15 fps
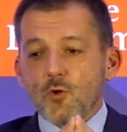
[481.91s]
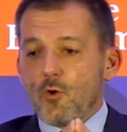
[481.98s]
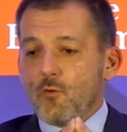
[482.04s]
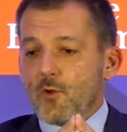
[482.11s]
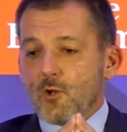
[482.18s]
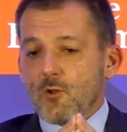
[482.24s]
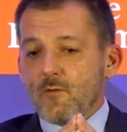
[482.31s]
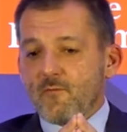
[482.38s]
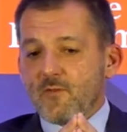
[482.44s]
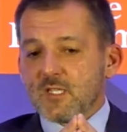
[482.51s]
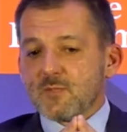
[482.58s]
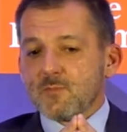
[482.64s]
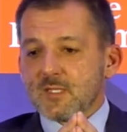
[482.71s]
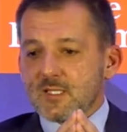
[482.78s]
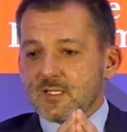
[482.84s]
the overall
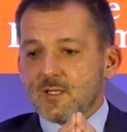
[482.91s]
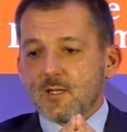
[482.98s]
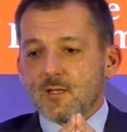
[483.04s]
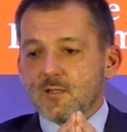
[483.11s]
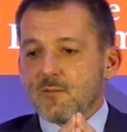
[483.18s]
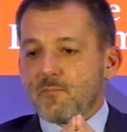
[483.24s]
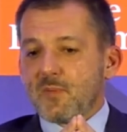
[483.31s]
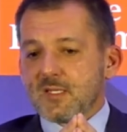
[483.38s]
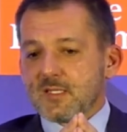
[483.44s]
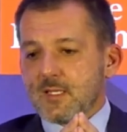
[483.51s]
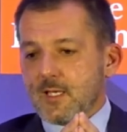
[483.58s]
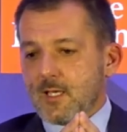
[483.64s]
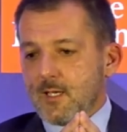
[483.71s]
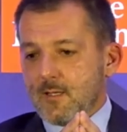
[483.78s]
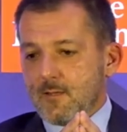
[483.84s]
investments done in the past
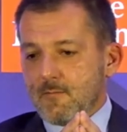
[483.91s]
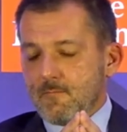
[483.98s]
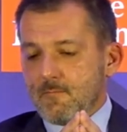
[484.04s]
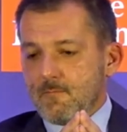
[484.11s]
decade.